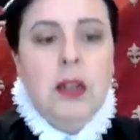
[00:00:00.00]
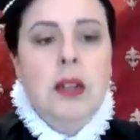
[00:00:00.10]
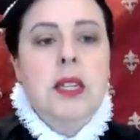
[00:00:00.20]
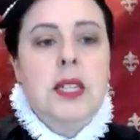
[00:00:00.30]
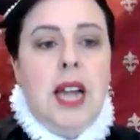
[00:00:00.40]

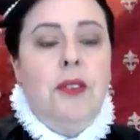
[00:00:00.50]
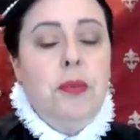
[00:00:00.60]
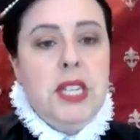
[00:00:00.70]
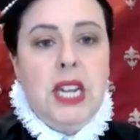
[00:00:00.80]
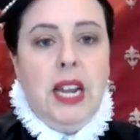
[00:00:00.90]
Start from
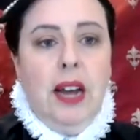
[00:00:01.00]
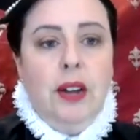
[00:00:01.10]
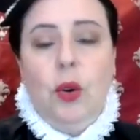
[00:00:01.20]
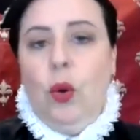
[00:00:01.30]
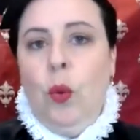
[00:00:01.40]
the skin out.
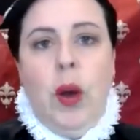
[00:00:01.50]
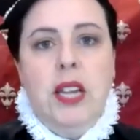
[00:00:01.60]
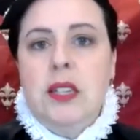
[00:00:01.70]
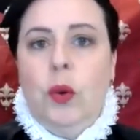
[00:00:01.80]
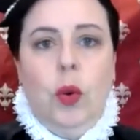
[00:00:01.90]

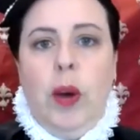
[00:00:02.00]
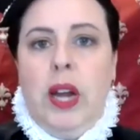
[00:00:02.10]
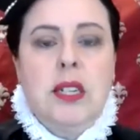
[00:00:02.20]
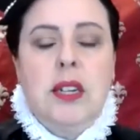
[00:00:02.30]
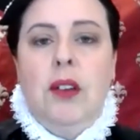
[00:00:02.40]
Always,
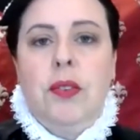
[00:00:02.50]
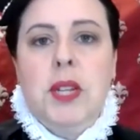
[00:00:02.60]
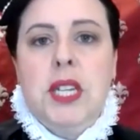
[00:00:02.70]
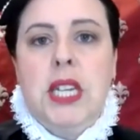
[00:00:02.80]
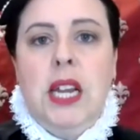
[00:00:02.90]
always start from
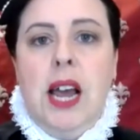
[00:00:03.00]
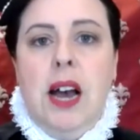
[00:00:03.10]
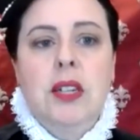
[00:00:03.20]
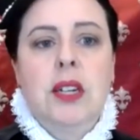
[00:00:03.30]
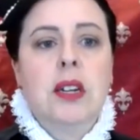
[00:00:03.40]
the skin
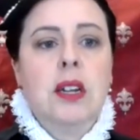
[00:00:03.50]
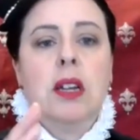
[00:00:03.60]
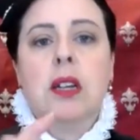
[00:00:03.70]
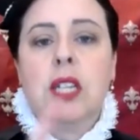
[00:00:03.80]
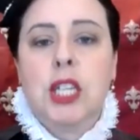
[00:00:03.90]
out.
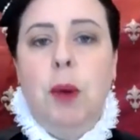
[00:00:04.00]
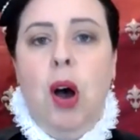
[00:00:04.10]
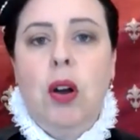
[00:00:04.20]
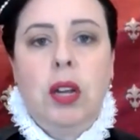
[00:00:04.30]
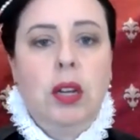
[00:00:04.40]

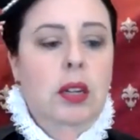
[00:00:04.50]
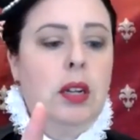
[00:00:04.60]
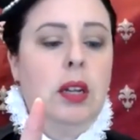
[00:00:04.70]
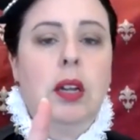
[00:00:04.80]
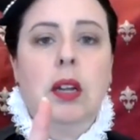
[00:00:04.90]
Smock,
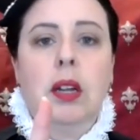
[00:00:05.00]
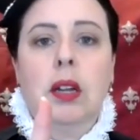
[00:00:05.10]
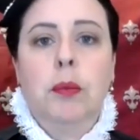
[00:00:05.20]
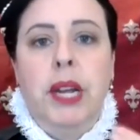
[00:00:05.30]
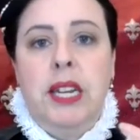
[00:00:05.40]

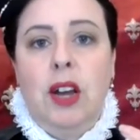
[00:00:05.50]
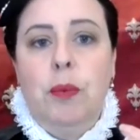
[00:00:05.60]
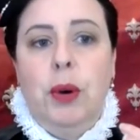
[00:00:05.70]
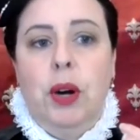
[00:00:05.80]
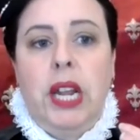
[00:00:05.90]

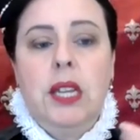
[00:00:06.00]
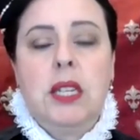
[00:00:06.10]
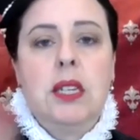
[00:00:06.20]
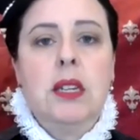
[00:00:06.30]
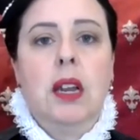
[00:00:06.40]
petticoat
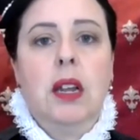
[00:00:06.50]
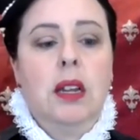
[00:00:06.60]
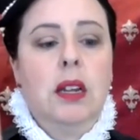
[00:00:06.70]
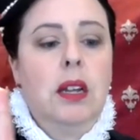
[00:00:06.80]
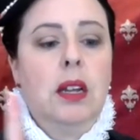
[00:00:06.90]
bodies,
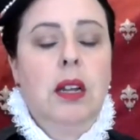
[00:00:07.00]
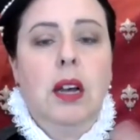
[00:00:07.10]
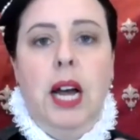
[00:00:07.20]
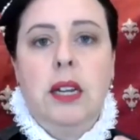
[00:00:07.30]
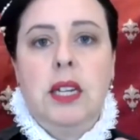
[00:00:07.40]

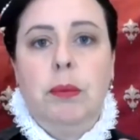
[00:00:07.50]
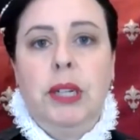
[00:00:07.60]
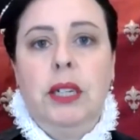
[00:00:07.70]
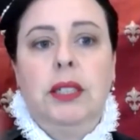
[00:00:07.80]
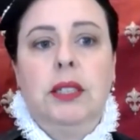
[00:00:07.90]
under
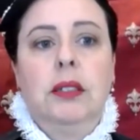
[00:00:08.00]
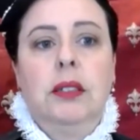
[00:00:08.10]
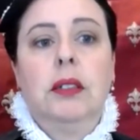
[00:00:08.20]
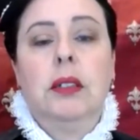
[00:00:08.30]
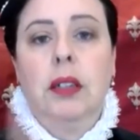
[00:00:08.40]
doublet,
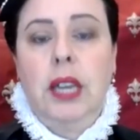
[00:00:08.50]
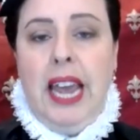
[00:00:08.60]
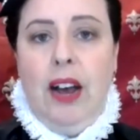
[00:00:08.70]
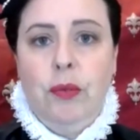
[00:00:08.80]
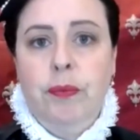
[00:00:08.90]

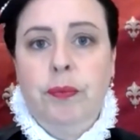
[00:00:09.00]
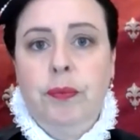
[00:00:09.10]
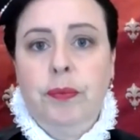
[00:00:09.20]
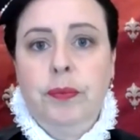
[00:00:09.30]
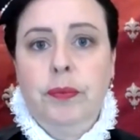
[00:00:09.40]
gown.
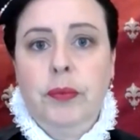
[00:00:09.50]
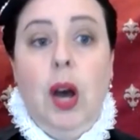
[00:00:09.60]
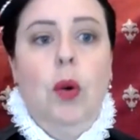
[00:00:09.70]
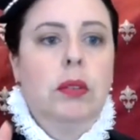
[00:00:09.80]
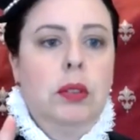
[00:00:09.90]

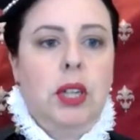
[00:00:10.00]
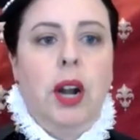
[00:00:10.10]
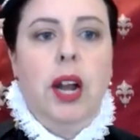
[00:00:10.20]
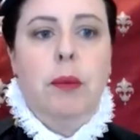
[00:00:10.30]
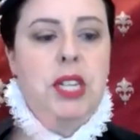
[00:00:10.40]
Oh,
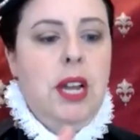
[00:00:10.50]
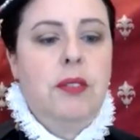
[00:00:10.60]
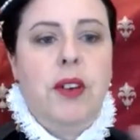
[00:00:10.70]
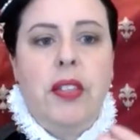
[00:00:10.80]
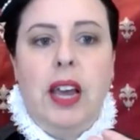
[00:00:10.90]
sorry, I missed out the
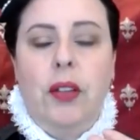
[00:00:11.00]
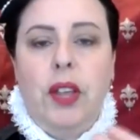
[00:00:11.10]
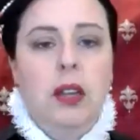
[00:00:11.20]
farthingale there.